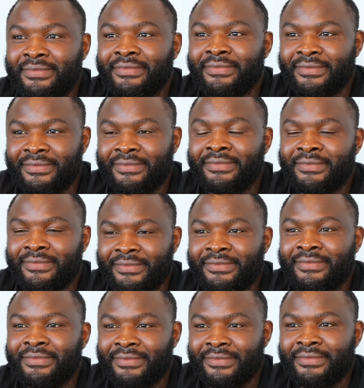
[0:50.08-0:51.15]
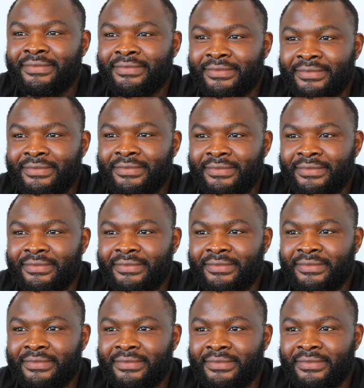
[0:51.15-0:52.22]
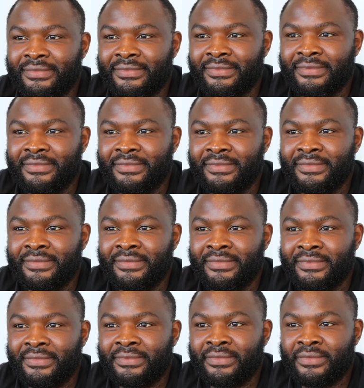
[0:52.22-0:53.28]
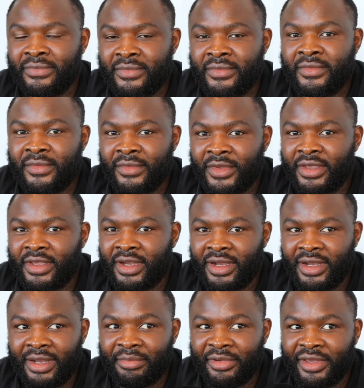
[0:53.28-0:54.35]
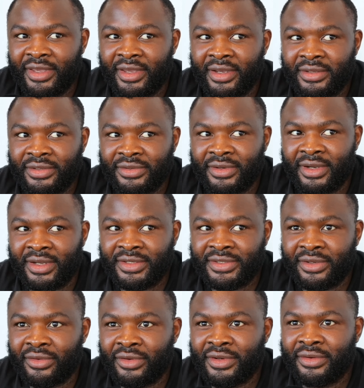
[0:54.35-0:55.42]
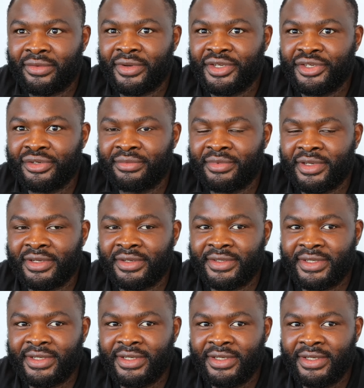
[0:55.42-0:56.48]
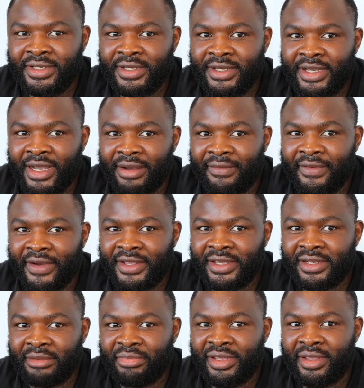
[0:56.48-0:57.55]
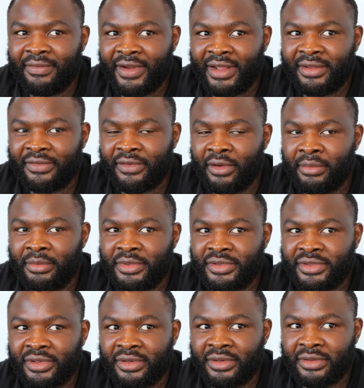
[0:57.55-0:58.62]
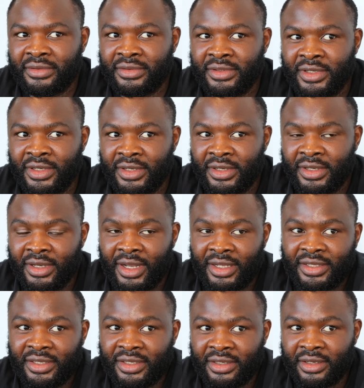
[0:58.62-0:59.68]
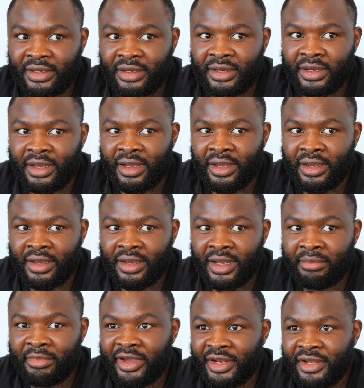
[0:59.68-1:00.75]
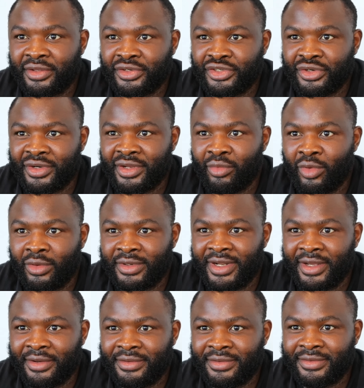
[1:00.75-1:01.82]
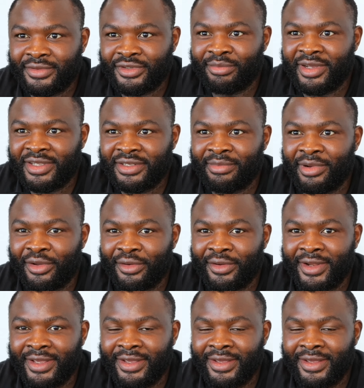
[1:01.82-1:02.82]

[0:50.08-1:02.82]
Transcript: these questions. Are you going to answer all these questions on Saturday night, Martin? Yeah, I'm here to answer all the questions because I'm fighting a big platform. So I think I'm ready to show the world now who's Martin Bakole.